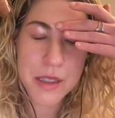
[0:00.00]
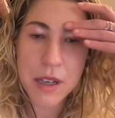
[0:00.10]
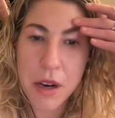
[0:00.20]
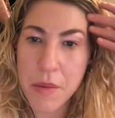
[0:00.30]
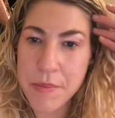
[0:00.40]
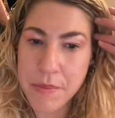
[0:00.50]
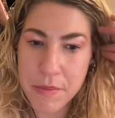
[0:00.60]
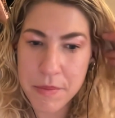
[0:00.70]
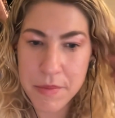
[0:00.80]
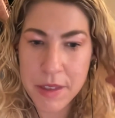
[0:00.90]
So
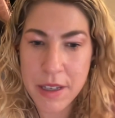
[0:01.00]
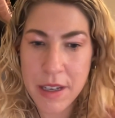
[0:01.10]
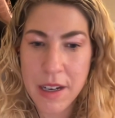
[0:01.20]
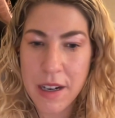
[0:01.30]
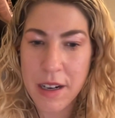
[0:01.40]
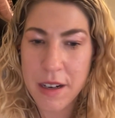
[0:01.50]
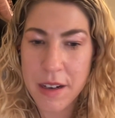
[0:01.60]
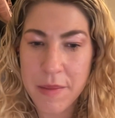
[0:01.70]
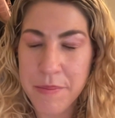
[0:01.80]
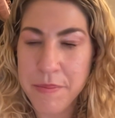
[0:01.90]

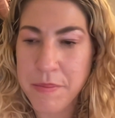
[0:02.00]
let's